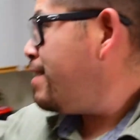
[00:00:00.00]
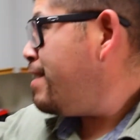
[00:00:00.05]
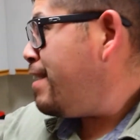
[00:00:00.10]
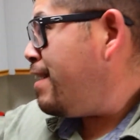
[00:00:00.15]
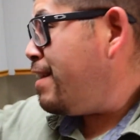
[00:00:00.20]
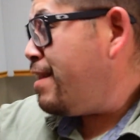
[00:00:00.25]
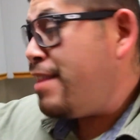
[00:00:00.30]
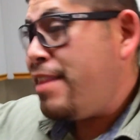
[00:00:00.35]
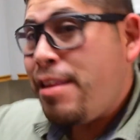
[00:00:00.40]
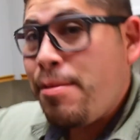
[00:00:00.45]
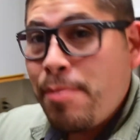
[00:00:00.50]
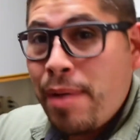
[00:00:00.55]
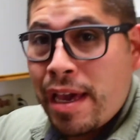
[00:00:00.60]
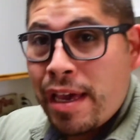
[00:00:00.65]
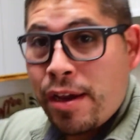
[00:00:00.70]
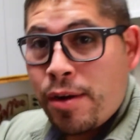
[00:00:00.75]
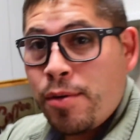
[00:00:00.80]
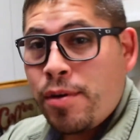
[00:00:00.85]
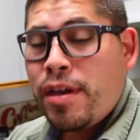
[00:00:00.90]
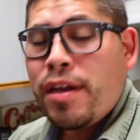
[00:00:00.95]
in the
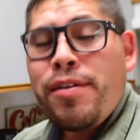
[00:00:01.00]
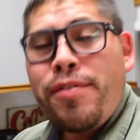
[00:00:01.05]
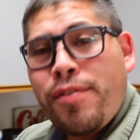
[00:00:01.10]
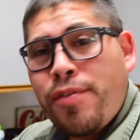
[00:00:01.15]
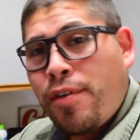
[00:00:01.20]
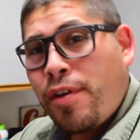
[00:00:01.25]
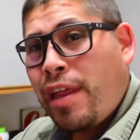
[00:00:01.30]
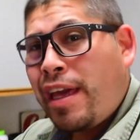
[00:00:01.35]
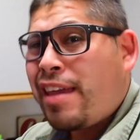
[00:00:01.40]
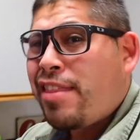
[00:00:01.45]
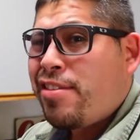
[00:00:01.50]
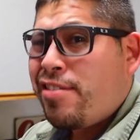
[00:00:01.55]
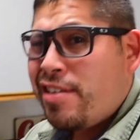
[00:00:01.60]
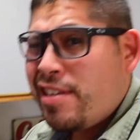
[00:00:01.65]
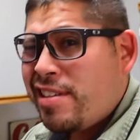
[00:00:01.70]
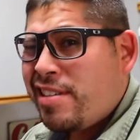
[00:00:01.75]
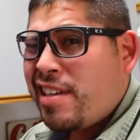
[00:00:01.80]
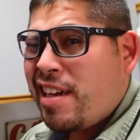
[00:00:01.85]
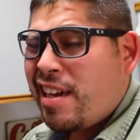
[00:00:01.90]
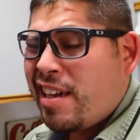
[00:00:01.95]
microwave for like 30
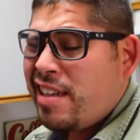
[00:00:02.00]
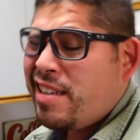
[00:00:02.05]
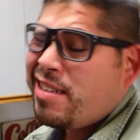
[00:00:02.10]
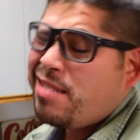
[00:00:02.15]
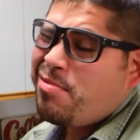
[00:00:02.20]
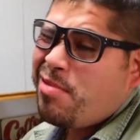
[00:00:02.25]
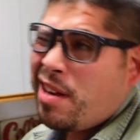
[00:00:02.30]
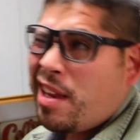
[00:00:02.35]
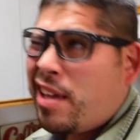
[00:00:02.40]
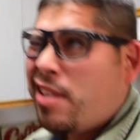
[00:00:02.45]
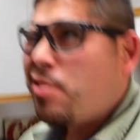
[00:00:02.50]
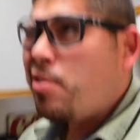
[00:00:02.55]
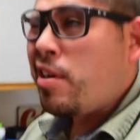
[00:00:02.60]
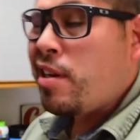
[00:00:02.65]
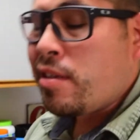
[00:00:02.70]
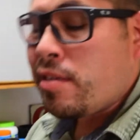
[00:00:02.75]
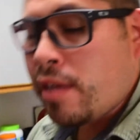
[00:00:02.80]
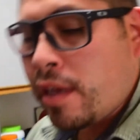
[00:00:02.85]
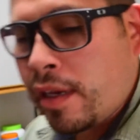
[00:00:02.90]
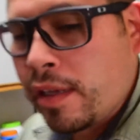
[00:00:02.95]
seconds, more like 20
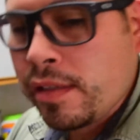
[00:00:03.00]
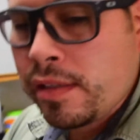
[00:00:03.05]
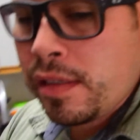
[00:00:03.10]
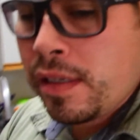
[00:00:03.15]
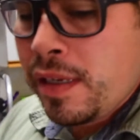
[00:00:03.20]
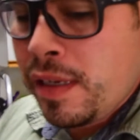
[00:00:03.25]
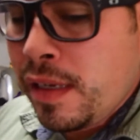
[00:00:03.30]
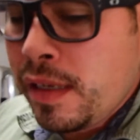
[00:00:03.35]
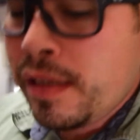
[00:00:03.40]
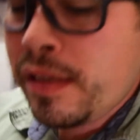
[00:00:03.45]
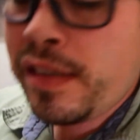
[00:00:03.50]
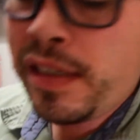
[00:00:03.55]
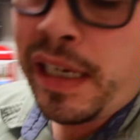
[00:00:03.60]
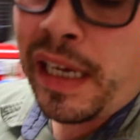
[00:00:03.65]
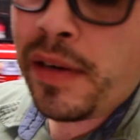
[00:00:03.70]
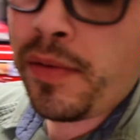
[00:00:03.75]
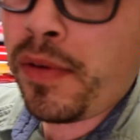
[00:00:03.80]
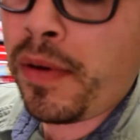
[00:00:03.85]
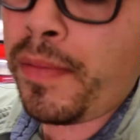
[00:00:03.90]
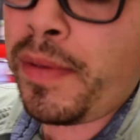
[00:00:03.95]
seconds, just to get
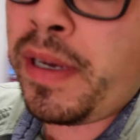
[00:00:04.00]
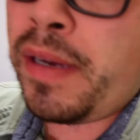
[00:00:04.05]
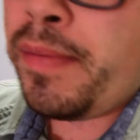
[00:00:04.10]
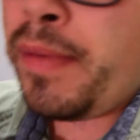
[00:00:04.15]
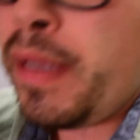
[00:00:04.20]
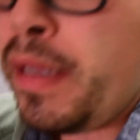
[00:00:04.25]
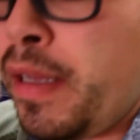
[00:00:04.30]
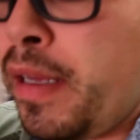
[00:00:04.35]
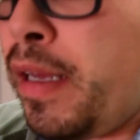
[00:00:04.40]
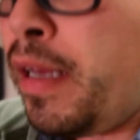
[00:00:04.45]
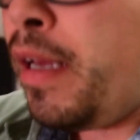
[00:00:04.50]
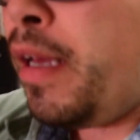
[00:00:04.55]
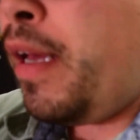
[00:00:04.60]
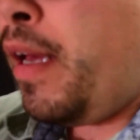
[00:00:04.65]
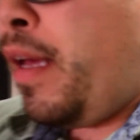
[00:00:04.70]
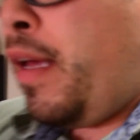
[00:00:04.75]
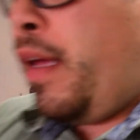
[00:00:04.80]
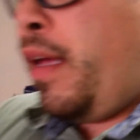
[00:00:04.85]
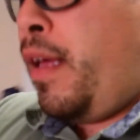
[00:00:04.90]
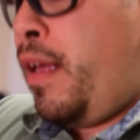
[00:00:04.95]
it warmed up,
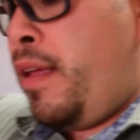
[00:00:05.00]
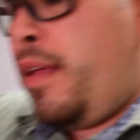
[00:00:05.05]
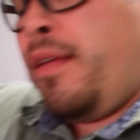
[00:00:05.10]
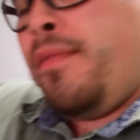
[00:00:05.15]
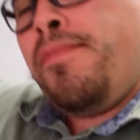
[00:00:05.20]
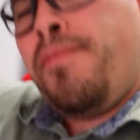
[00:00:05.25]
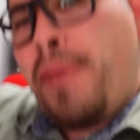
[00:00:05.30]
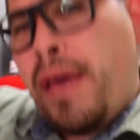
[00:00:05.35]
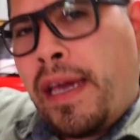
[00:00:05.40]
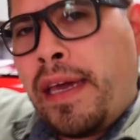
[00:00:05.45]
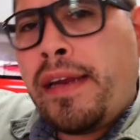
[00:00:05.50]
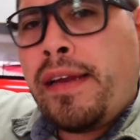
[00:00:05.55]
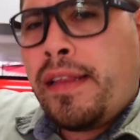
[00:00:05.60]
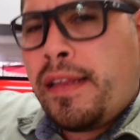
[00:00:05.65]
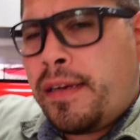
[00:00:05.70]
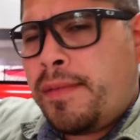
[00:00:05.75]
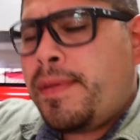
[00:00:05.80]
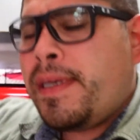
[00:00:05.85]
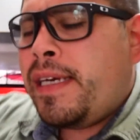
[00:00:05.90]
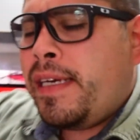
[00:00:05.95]
make it a
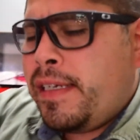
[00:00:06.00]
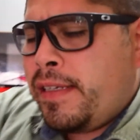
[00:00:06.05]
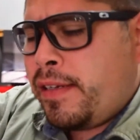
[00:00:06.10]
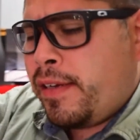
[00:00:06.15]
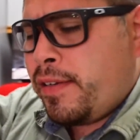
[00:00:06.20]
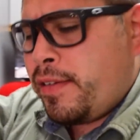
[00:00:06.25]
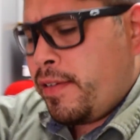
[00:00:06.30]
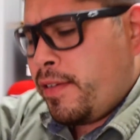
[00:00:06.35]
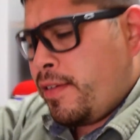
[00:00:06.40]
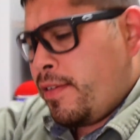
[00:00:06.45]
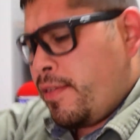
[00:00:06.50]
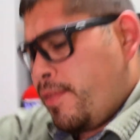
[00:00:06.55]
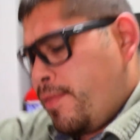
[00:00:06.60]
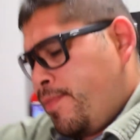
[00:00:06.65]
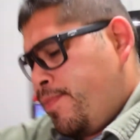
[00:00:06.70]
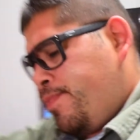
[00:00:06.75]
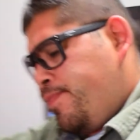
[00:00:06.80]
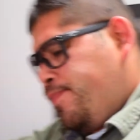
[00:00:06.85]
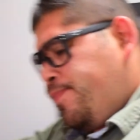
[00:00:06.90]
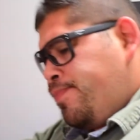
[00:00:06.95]
little bit easier to
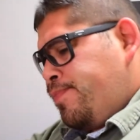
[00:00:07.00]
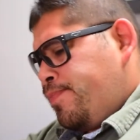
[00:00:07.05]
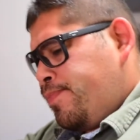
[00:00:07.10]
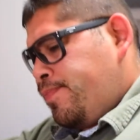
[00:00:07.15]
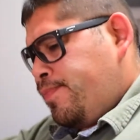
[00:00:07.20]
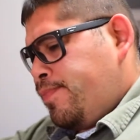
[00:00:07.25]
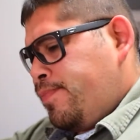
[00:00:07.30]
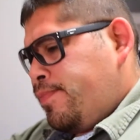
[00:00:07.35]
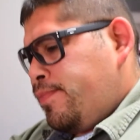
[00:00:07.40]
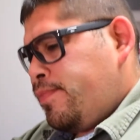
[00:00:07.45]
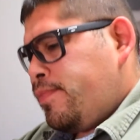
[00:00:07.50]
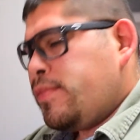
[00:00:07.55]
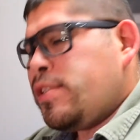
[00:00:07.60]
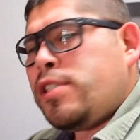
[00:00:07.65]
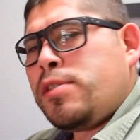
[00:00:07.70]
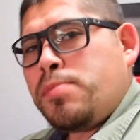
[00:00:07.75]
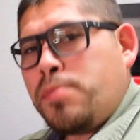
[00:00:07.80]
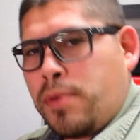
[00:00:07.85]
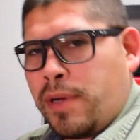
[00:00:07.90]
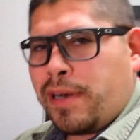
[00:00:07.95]

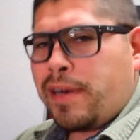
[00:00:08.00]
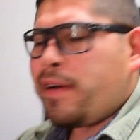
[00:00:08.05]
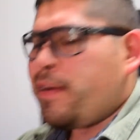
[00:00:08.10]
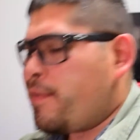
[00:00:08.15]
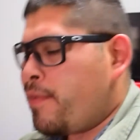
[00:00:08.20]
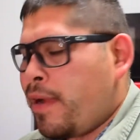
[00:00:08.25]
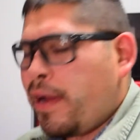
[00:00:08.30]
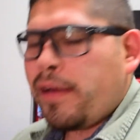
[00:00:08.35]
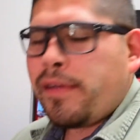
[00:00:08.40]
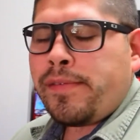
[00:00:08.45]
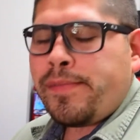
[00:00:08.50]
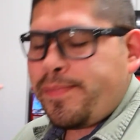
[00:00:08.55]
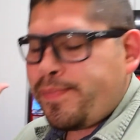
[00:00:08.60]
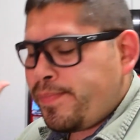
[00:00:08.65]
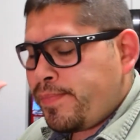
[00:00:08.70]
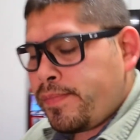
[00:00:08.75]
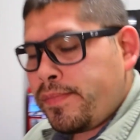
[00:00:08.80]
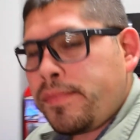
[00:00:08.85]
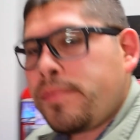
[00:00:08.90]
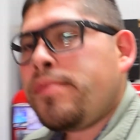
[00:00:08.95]
spread it around,
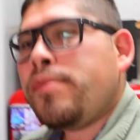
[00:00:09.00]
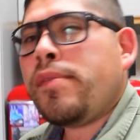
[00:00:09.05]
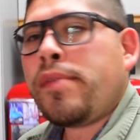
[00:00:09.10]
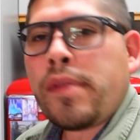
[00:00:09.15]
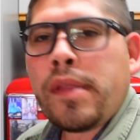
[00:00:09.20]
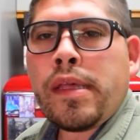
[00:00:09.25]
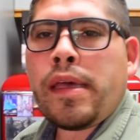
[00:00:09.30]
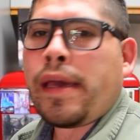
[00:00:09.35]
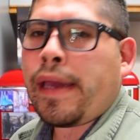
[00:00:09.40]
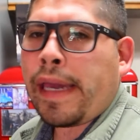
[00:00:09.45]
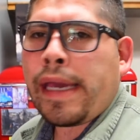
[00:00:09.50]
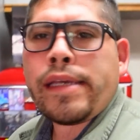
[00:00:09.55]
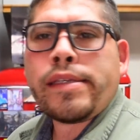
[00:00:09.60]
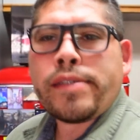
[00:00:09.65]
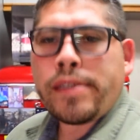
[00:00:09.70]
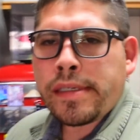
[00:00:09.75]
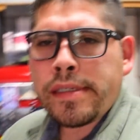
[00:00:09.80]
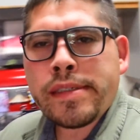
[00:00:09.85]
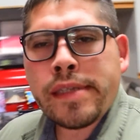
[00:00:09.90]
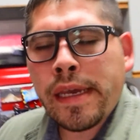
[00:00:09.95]
I guess you
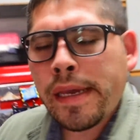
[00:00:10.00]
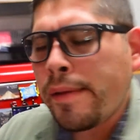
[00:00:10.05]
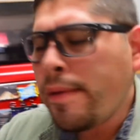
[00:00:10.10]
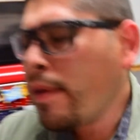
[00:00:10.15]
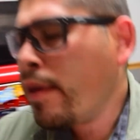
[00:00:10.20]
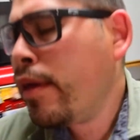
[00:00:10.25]
could say.